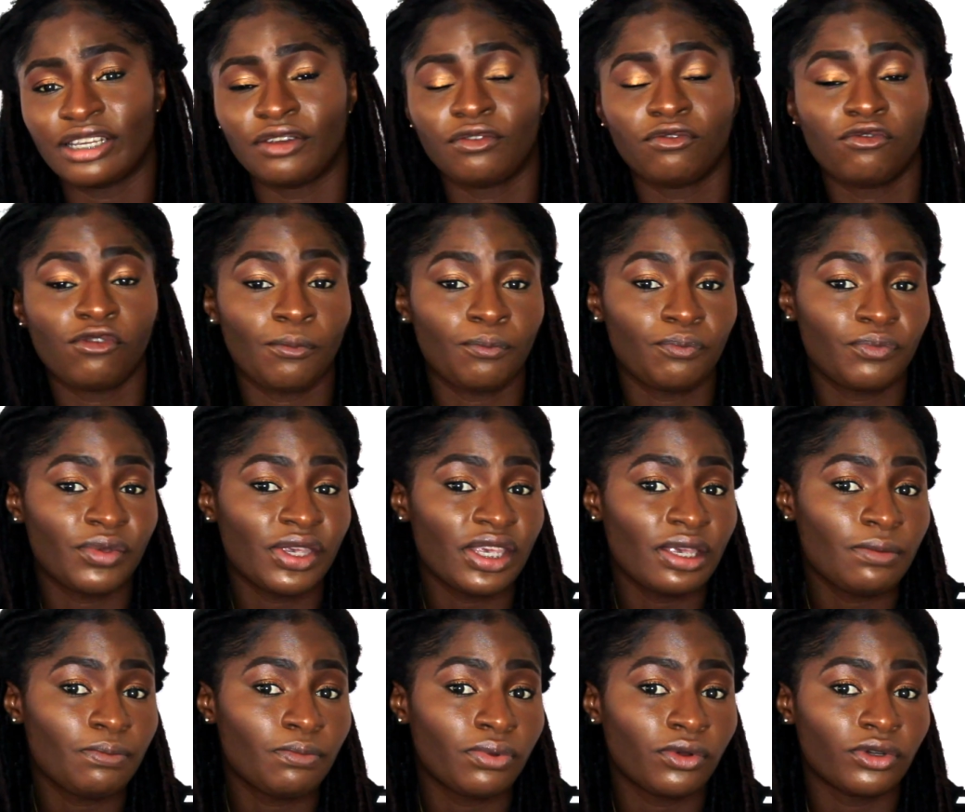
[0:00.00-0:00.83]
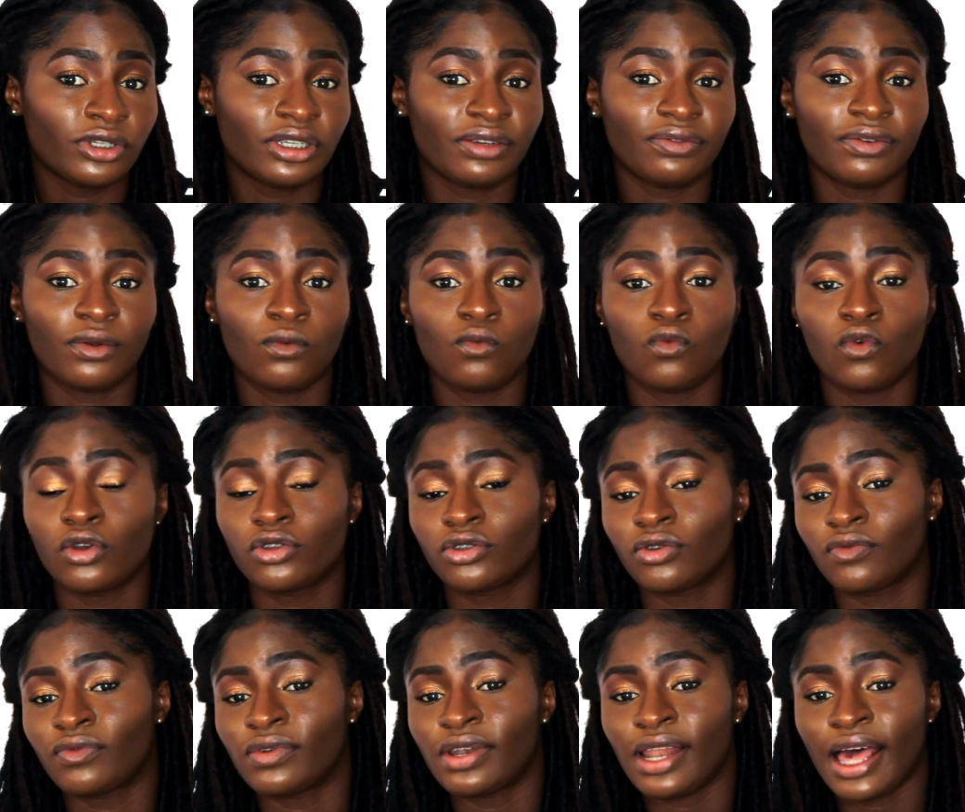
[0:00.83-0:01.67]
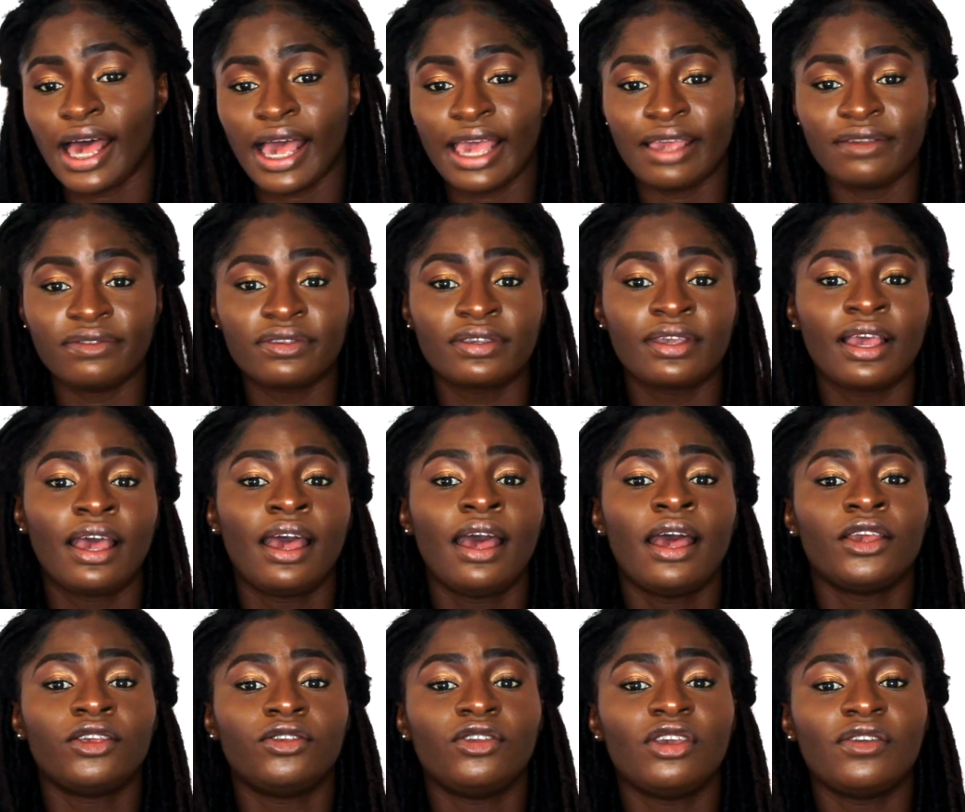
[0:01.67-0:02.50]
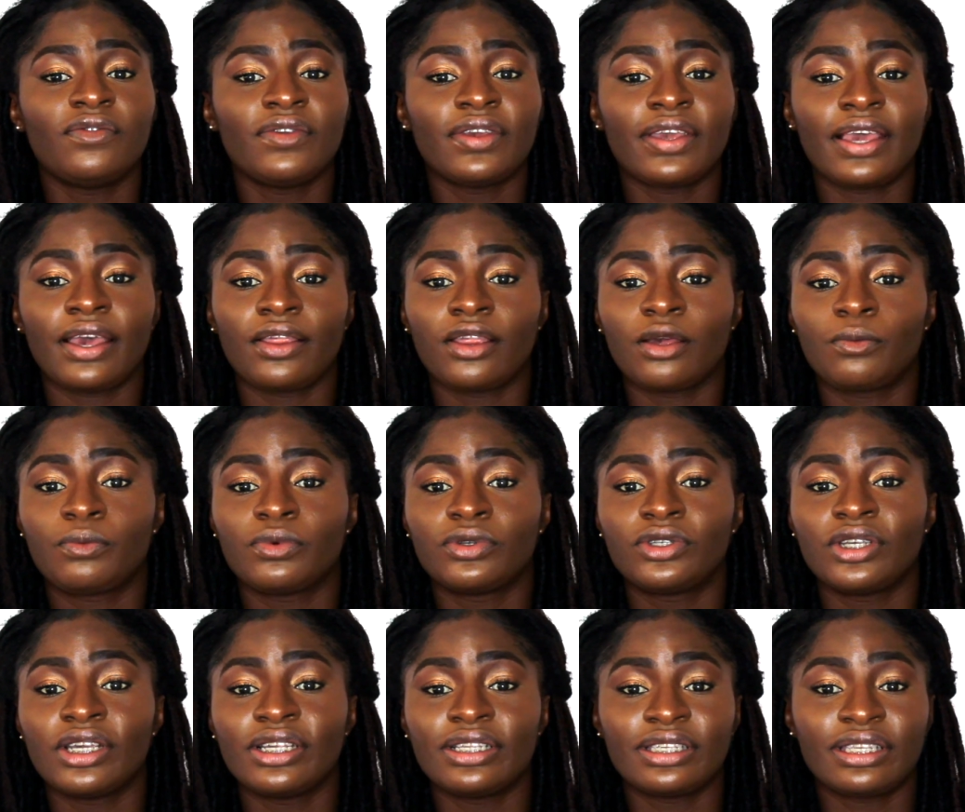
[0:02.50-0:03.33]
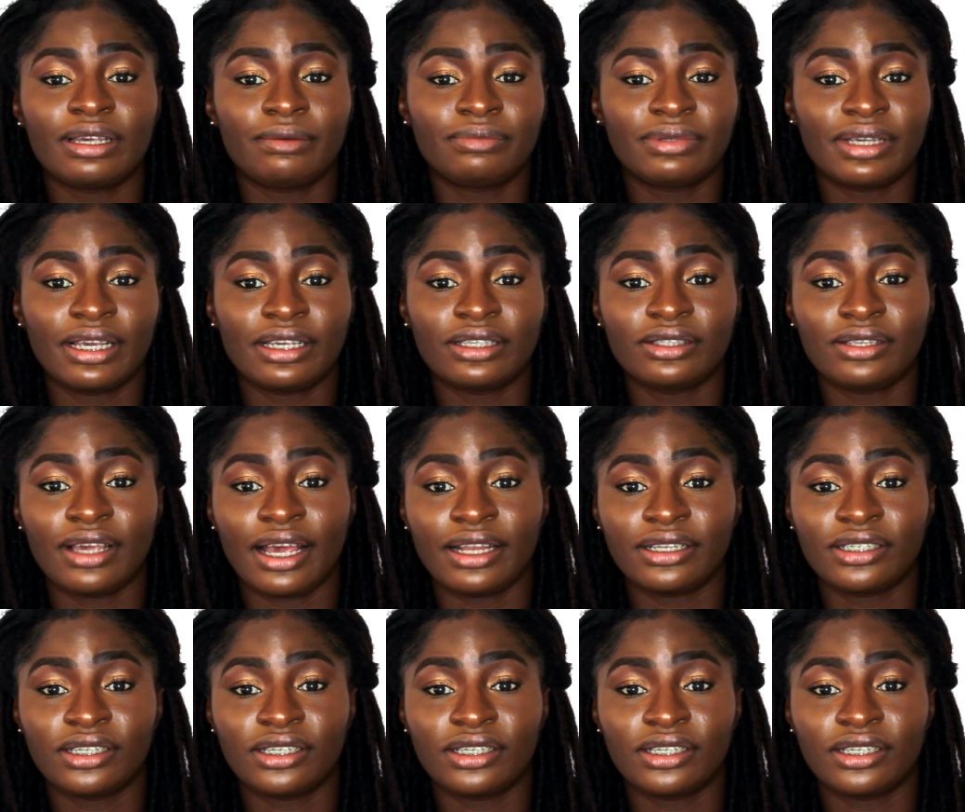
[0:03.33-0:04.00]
different people, different walks of life. You even get the opportunity sometimes to